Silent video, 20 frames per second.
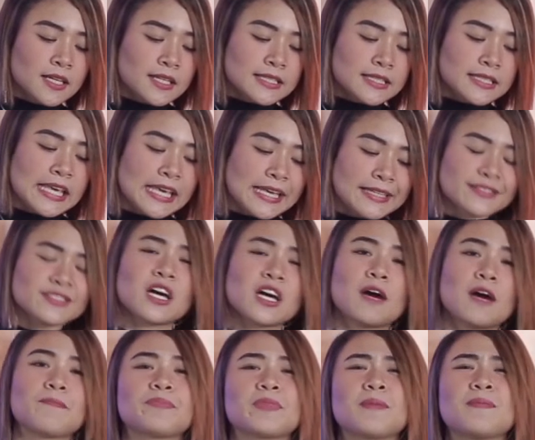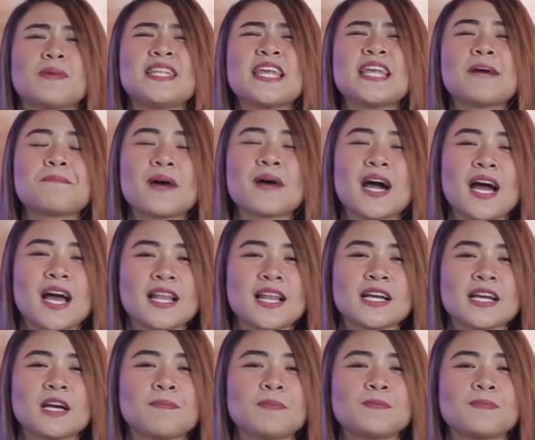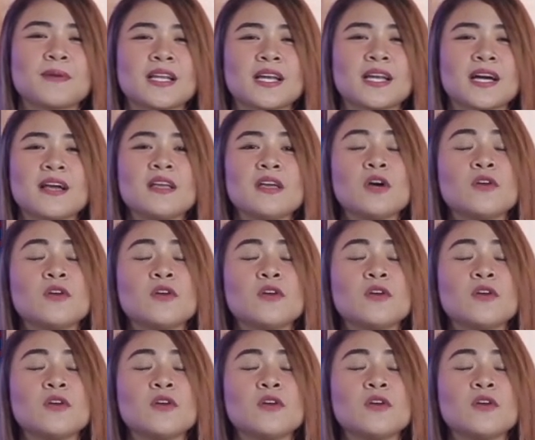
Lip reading: kingdom. Diba? Napakalaga po pala.